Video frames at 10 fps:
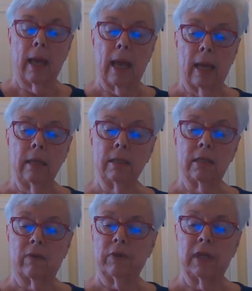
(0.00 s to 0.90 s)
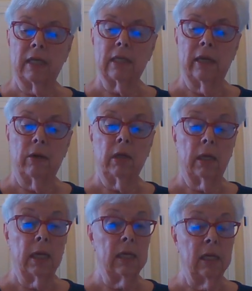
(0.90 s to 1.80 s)
And several days later,
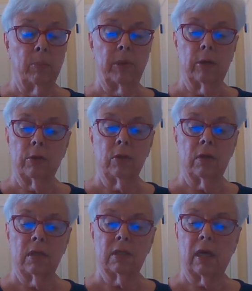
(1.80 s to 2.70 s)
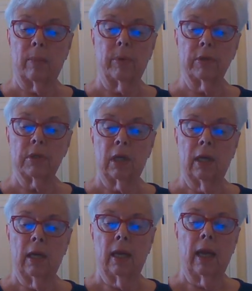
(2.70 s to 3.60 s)
he did appear to the disciples
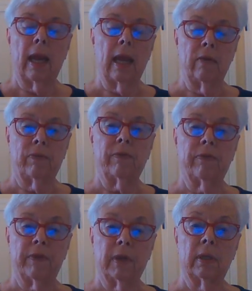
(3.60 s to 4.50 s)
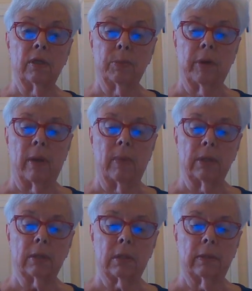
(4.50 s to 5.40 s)
and fulfill his
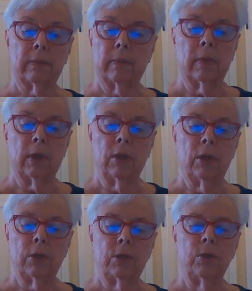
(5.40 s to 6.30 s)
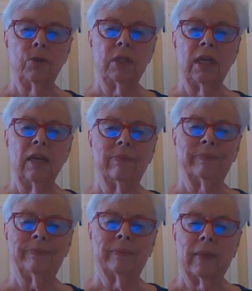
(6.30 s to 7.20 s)
promise. So you see,
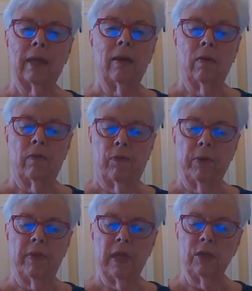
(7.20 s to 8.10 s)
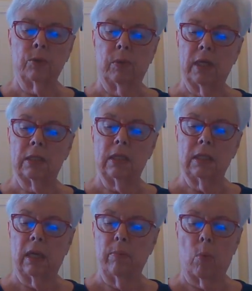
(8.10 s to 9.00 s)
for these
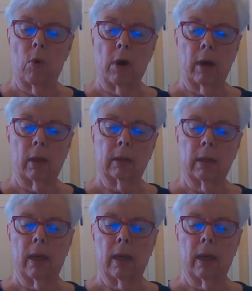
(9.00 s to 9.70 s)
reasons and more,